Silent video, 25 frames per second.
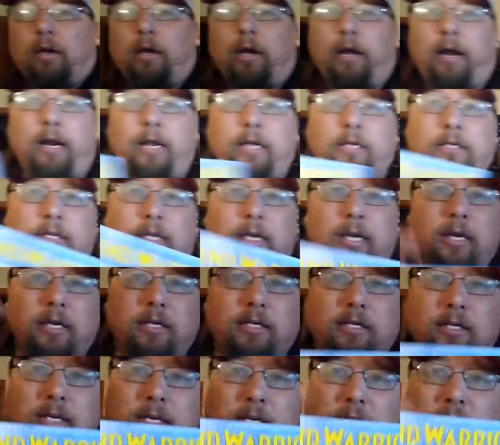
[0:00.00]
It is the
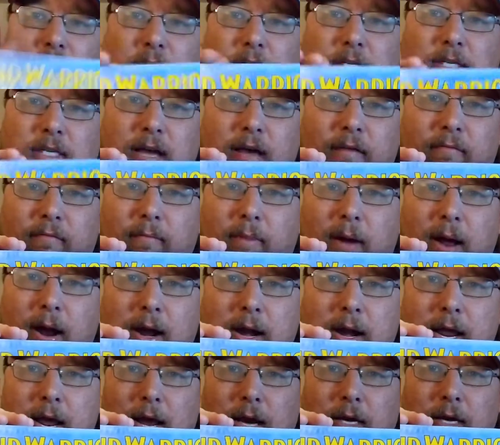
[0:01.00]
67
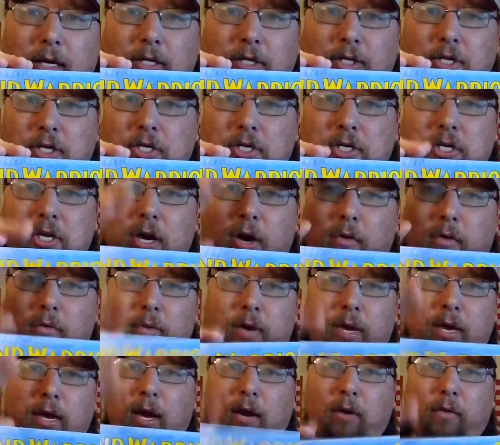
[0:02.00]
Pontiac GTO
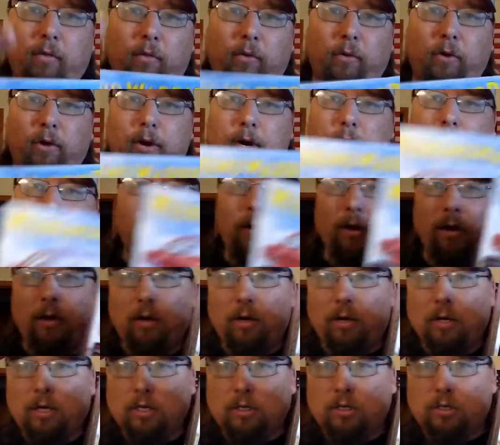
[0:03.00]
Weekend Warrior.
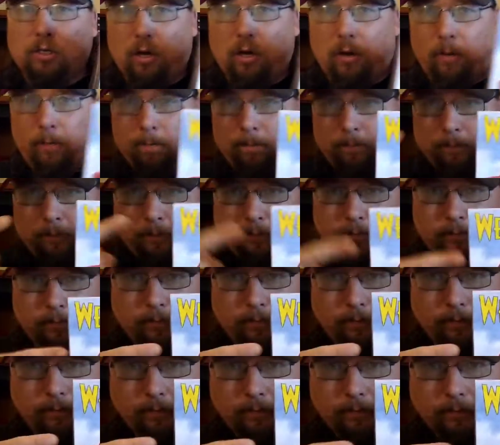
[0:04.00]
So
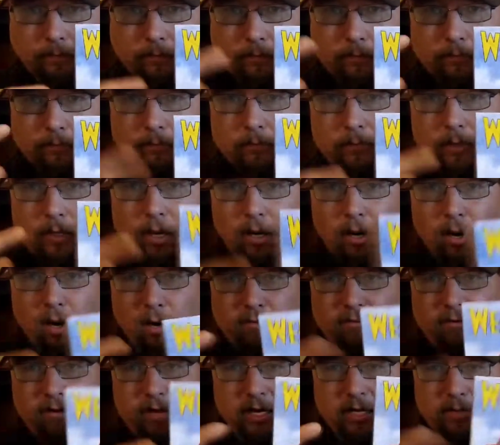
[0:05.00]

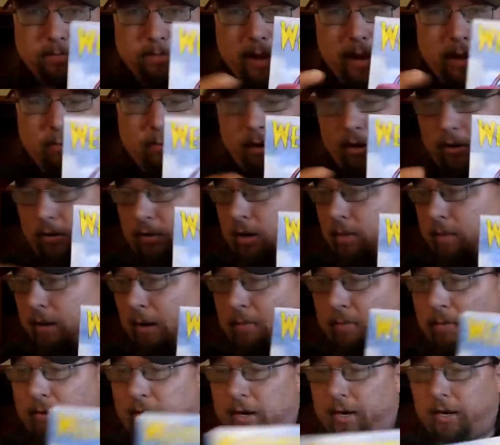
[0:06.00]
hopefully this bad boy will come
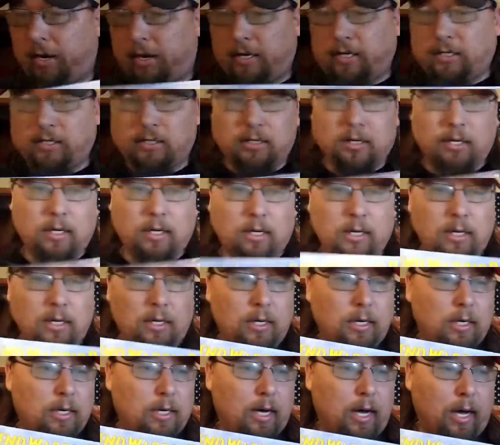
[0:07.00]
out pretty nice.
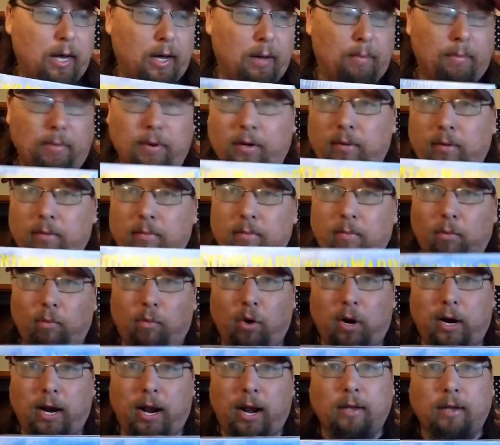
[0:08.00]
I'm going to
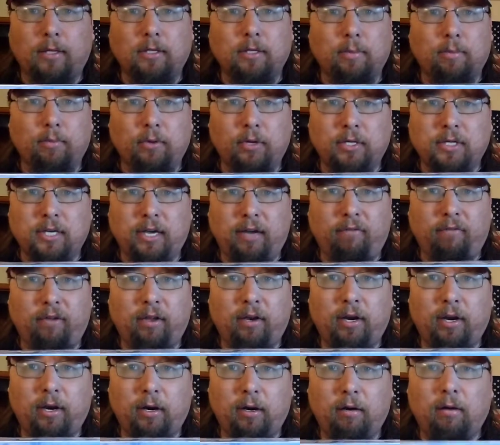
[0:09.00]
work on it some this
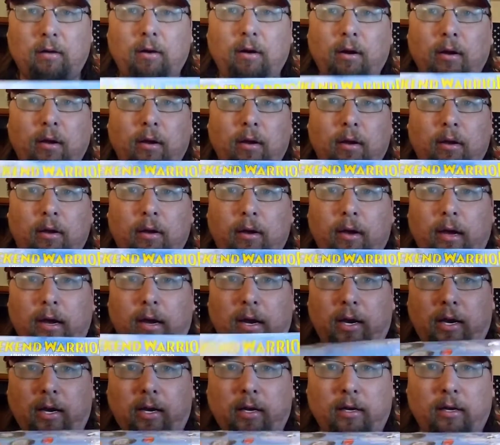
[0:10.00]
evening here.
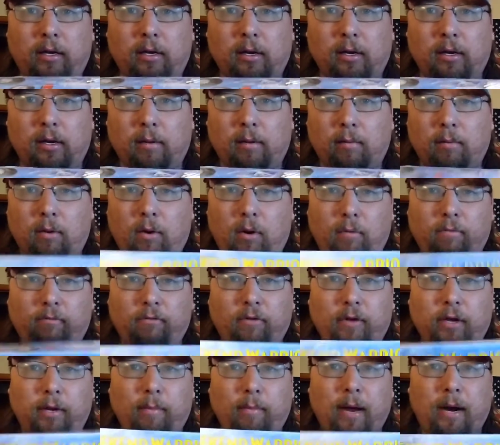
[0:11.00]
And
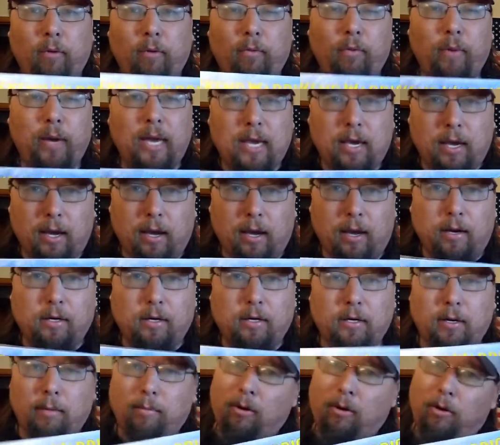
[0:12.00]
hopefully by the
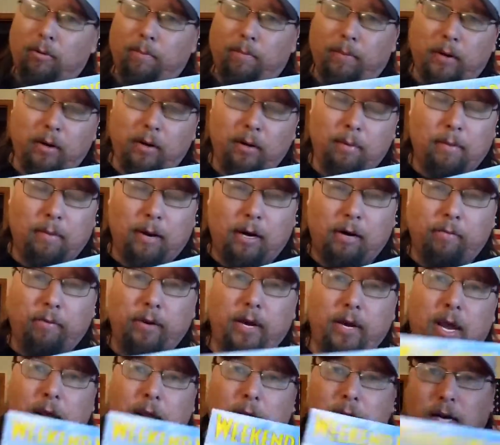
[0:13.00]
weekend, I'm hoping, by the
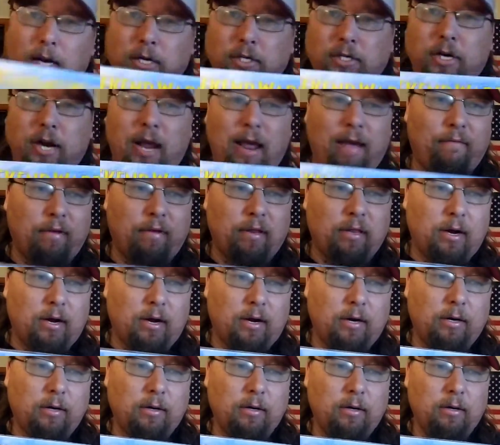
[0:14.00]
weekend I should have it
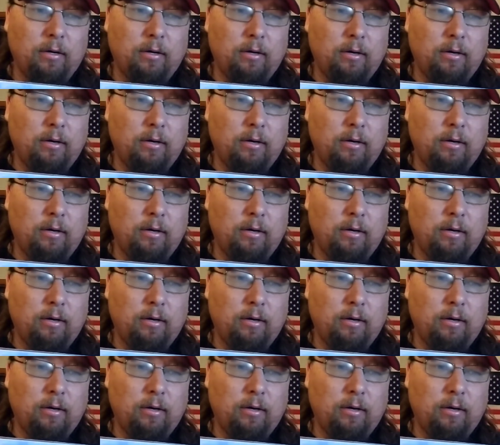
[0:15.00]
done.